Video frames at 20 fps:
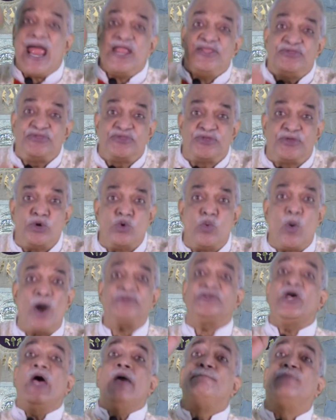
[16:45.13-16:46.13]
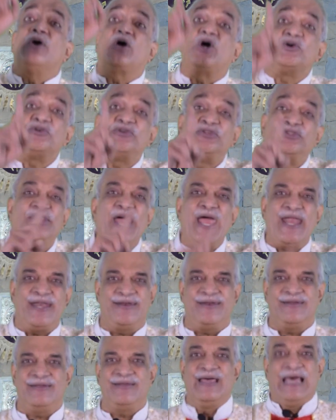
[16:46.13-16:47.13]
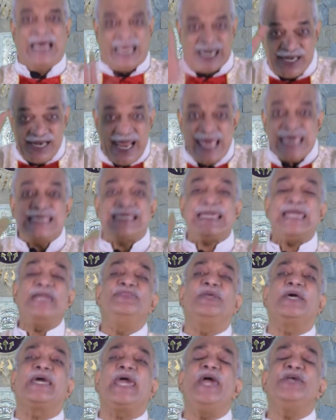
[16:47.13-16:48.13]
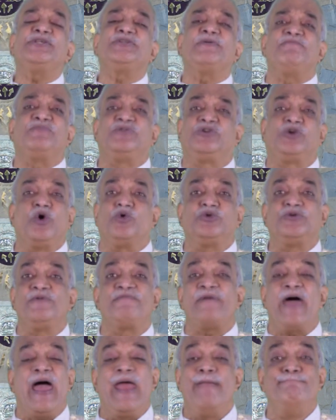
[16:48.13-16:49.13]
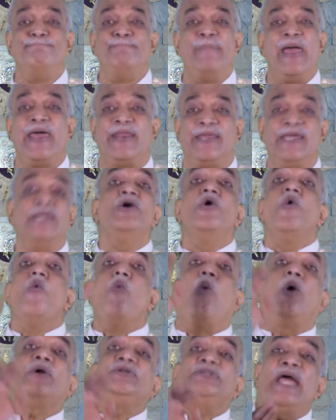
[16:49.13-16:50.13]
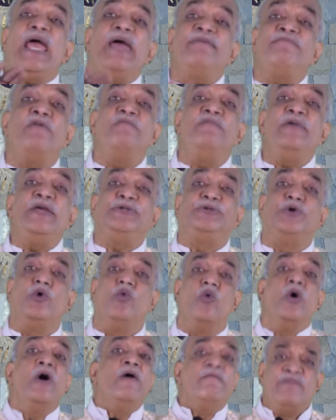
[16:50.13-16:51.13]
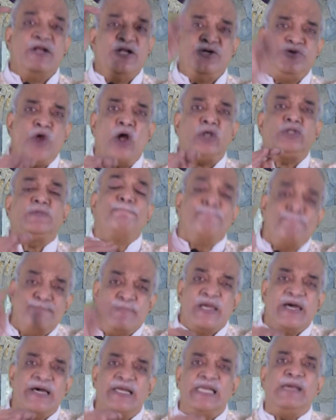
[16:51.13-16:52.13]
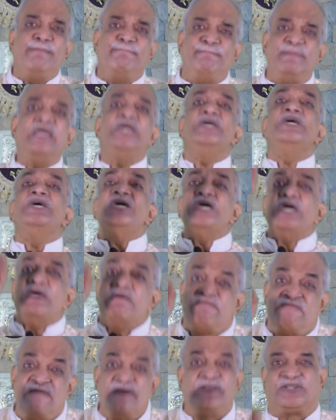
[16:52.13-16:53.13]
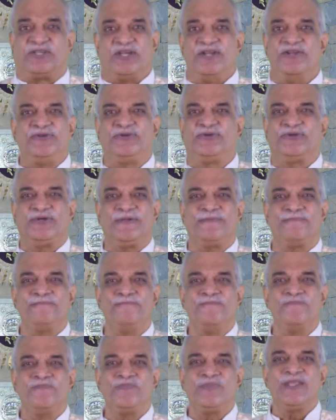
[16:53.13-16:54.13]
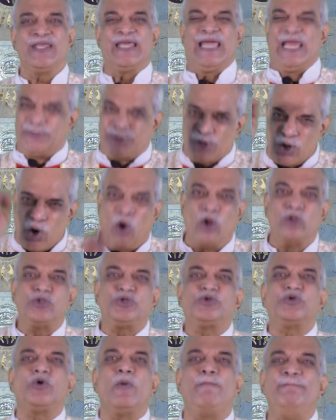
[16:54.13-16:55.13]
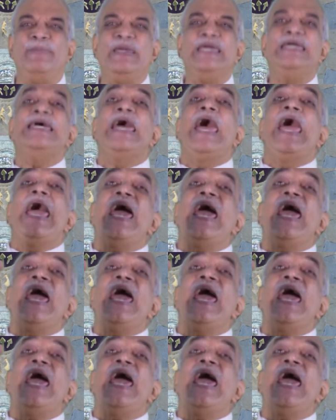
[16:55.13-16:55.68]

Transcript: and through us because then, like in the case of Joseph and Mary, whatever we do will not merely be efficient, it will also be